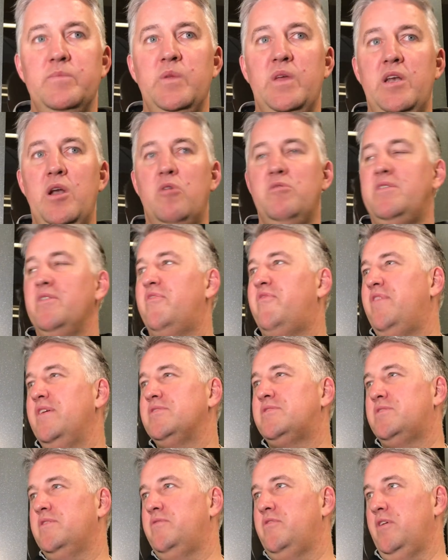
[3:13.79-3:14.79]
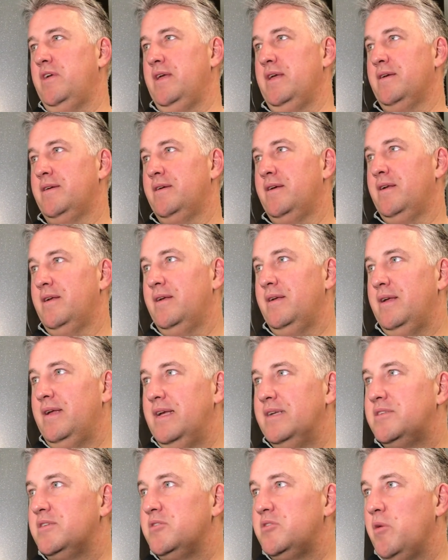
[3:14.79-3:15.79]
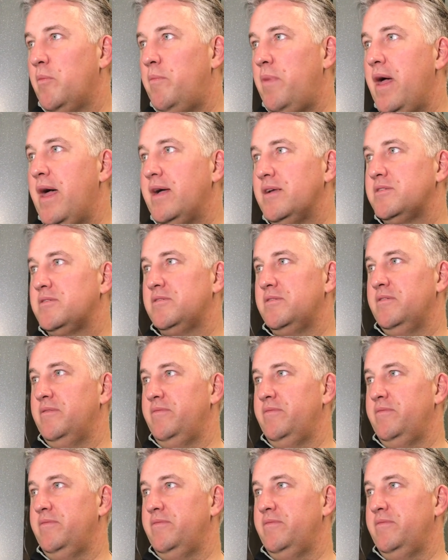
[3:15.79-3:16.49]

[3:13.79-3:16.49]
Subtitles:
you know, defensively isn't the best.